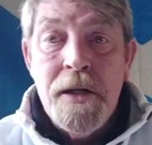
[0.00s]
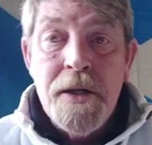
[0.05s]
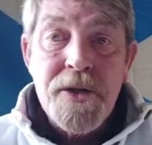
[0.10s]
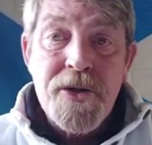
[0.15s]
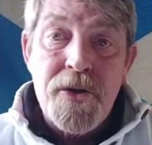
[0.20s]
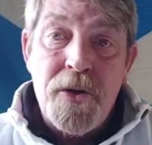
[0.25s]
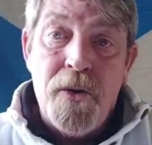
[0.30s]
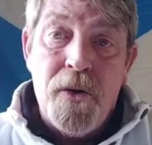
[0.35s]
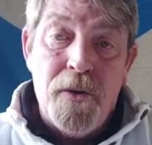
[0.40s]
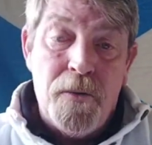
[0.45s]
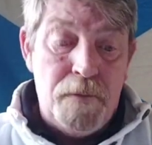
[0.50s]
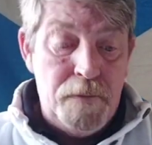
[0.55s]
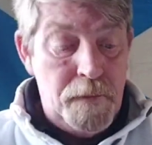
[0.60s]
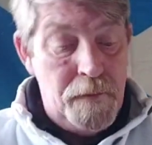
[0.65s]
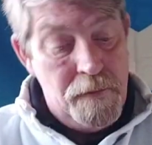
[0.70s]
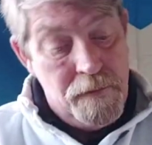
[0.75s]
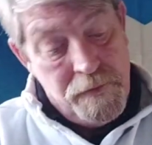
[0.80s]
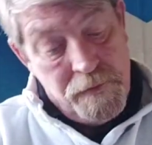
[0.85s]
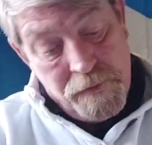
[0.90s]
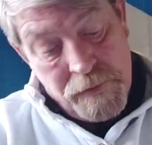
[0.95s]
So,
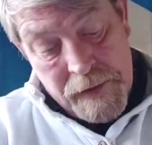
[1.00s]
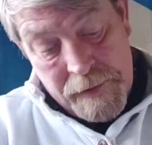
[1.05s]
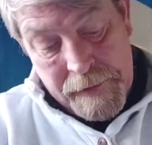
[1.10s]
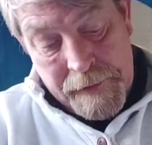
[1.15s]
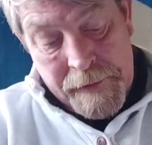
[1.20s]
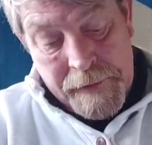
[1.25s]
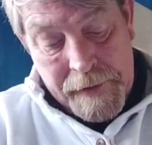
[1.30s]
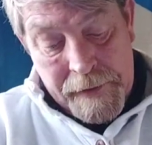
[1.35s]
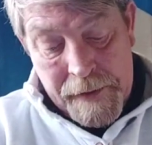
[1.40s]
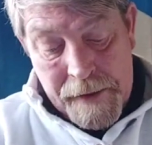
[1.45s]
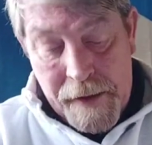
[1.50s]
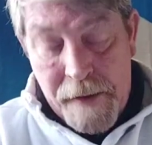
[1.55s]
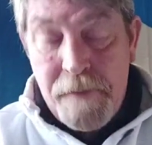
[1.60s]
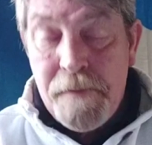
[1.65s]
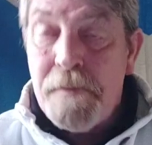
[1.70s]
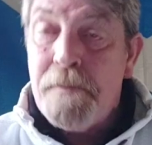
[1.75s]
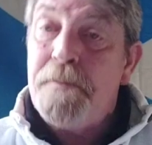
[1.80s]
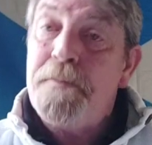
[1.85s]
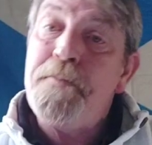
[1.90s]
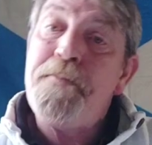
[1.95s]

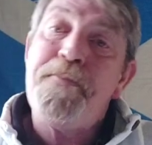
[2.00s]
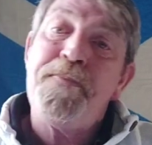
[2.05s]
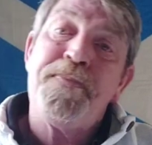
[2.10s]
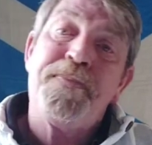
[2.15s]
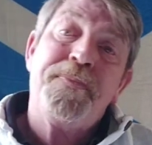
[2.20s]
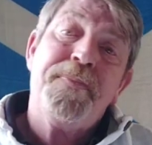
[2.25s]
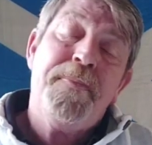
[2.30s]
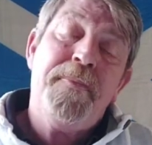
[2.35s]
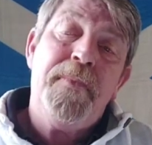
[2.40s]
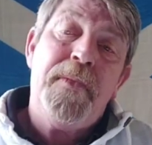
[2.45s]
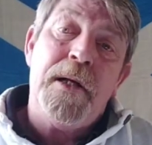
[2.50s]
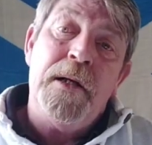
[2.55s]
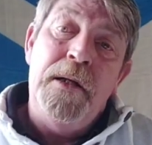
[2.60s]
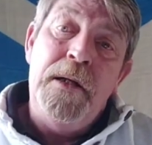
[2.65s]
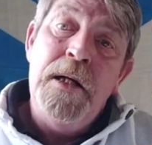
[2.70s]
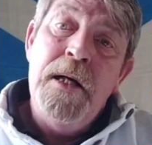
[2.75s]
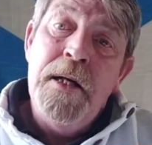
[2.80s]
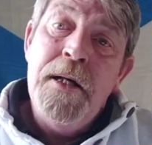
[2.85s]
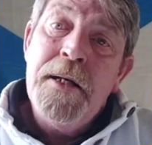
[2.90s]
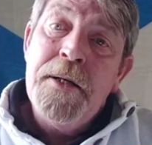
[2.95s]
they're
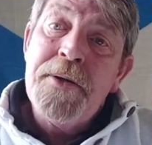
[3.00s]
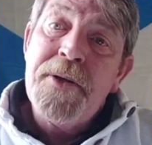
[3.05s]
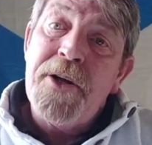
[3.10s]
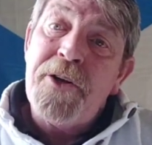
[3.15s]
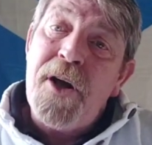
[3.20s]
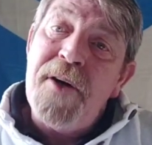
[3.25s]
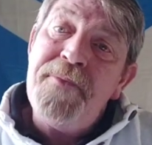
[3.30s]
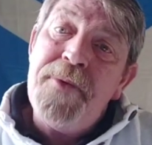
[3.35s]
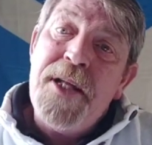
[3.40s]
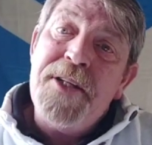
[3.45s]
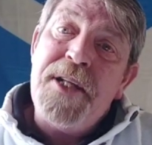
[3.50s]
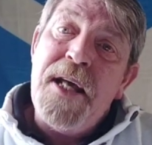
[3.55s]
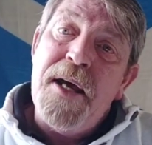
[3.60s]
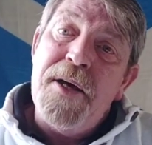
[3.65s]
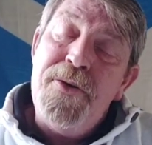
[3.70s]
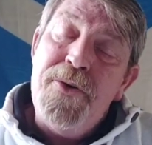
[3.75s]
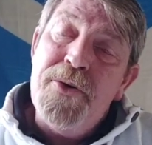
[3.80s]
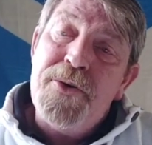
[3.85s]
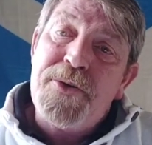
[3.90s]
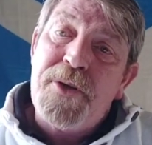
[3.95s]
having to do a
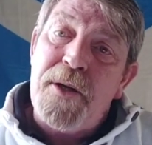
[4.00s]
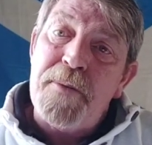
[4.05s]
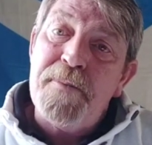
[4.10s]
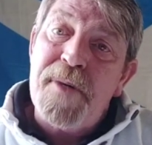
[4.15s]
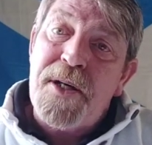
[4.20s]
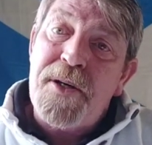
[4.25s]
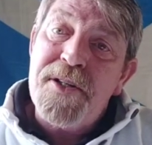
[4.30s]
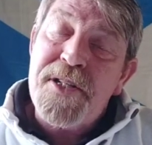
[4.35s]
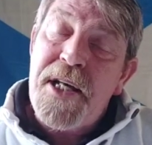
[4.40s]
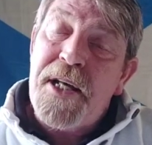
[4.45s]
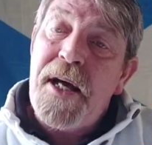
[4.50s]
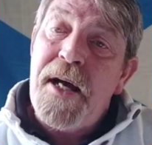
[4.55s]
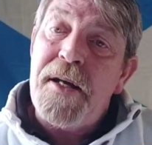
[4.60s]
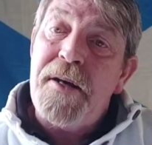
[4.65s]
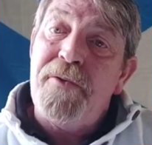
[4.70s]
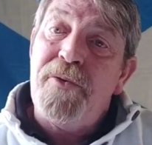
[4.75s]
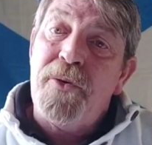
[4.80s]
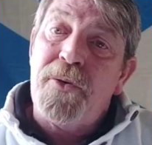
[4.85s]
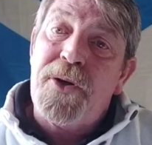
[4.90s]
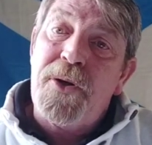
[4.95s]
U-turn because they can't
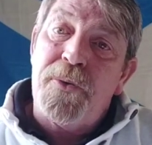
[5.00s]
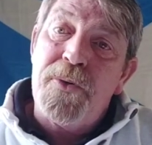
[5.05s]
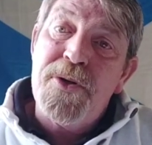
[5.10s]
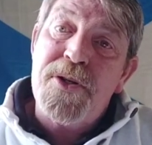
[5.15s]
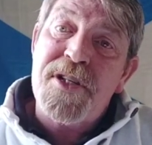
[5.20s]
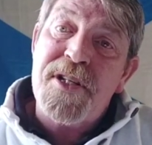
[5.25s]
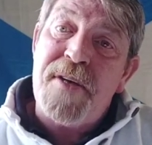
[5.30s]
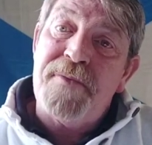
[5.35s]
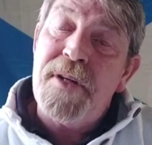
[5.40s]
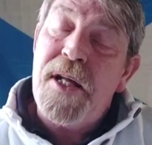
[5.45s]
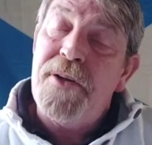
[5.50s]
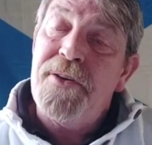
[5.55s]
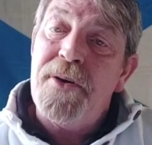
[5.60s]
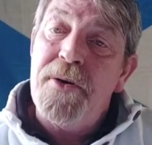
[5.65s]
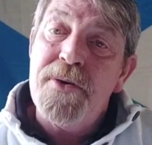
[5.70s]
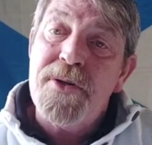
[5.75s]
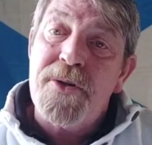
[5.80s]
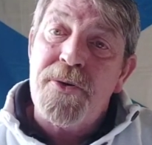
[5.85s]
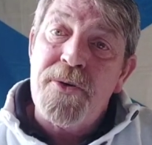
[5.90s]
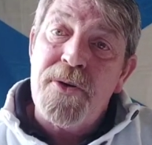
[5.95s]
afford to lose
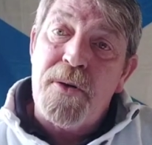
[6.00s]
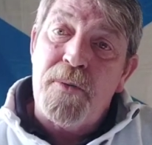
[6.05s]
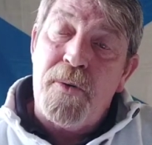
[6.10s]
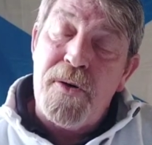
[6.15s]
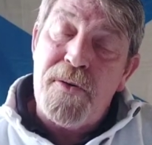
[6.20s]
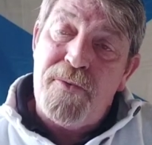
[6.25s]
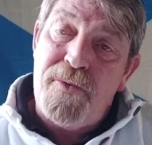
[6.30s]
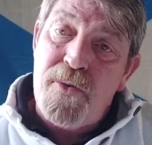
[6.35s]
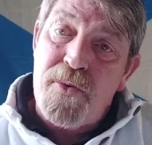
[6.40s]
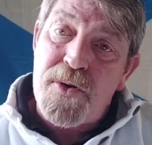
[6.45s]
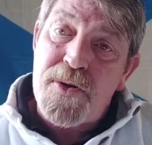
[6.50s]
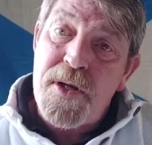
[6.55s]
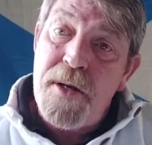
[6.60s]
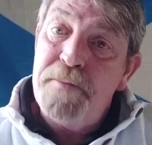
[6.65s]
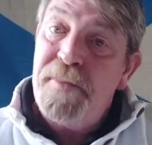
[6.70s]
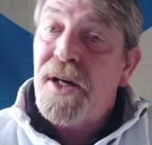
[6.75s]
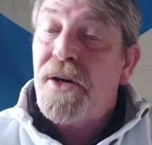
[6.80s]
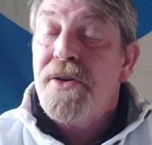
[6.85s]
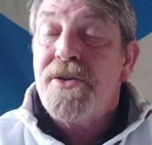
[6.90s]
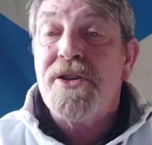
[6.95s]
70,000 out of the workforce
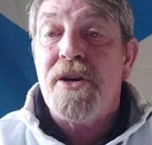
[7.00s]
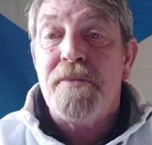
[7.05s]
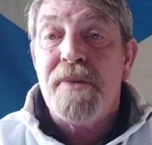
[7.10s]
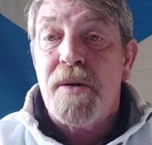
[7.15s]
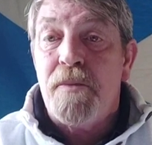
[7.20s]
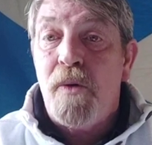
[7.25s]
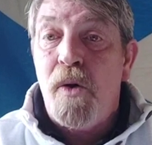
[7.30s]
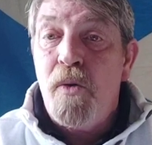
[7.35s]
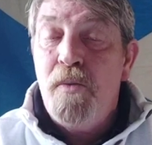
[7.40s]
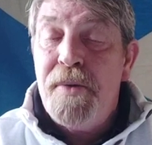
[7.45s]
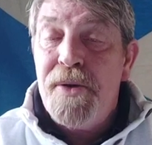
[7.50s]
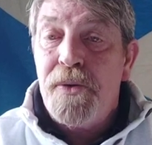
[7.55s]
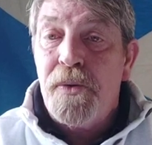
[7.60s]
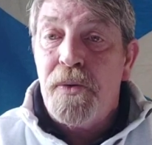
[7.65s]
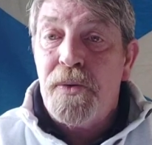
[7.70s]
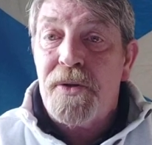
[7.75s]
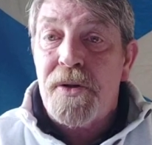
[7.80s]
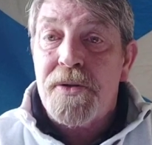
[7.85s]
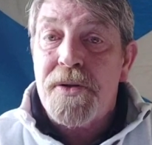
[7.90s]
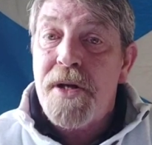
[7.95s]
because some of them will be
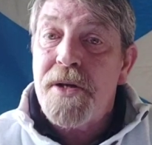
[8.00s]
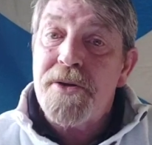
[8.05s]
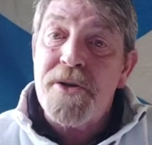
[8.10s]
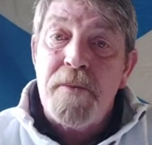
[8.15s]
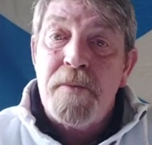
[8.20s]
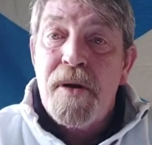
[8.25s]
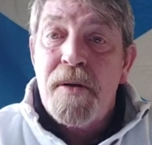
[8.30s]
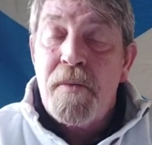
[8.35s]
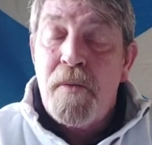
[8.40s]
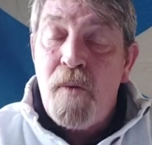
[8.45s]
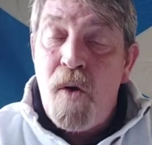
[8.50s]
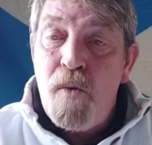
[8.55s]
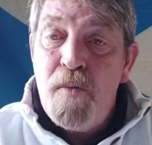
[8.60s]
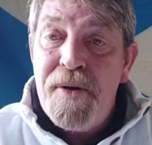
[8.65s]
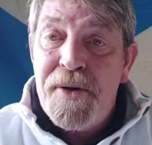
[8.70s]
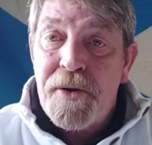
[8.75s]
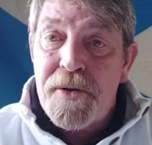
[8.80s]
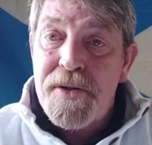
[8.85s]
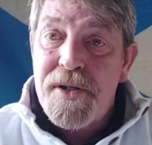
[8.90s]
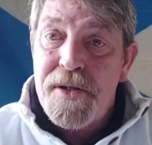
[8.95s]
doctors, some of them will be
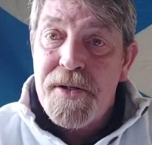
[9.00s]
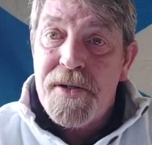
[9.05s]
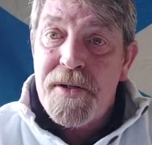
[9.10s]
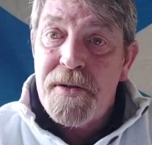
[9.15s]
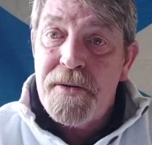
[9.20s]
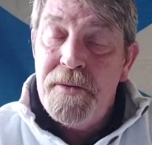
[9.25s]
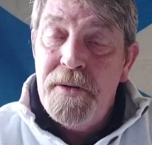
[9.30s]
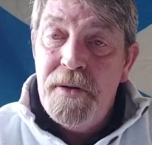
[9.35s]
nurses.